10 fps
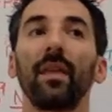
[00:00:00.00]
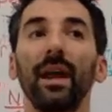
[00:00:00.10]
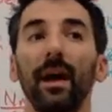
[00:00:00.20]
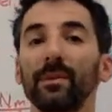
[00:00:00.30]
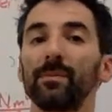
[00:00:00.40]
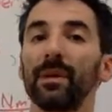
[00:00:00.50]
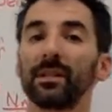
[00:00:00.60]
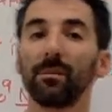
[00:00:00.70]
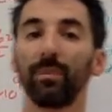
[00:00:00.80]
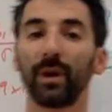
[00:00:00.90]
That happens
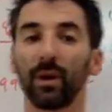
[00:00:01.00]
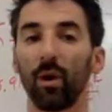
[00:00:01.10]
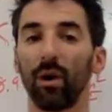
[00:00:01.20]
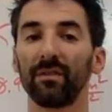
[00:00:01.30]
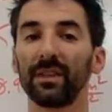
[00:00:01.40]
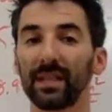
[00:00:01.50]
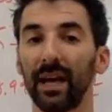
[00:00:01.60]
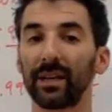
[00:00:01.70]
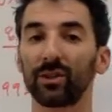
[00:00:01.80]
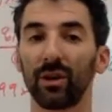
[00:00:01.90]
because I'm putting all of these
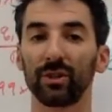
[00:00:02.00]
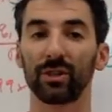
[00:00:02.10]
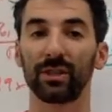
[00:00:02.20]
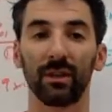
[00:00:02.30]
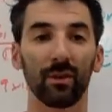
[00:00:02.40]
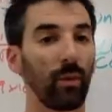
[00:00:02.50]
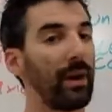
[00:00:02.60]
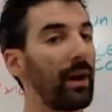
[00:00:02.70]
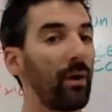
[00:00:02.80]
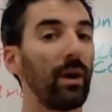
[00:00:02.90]
like charges near it, and we
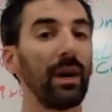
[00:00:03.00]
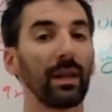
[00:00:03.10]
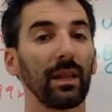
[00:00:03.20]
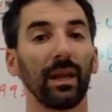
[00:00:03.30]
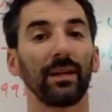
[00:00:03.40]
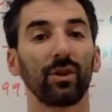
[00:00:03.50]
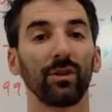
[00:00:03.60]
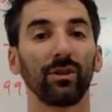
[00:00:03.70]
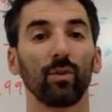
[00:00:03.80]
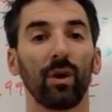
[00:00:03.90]
know like
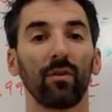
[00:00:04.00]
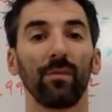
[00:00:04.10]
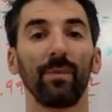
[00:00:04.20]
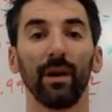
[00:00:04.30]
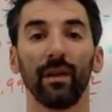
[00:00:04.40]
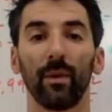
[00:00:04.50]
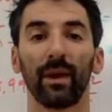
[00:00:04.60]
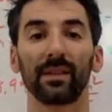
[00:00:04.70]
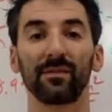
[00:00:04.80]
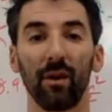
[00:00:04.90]
charges want to repel. They want
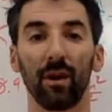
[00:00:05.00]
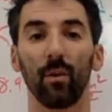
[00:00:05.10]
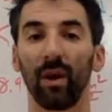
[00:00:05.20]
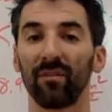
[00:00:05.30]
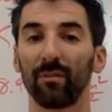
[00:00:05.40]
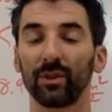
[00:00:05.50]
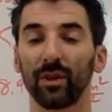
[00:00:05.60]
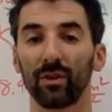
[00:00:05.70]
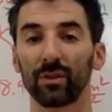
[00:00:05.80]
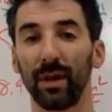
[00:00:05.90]
to get as far away from each
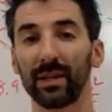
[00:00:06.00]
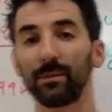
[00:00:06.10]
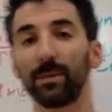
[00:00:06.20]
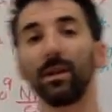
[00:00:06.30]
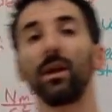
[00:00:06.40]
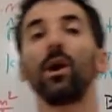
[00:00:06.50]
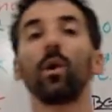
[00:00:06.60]
other as possible.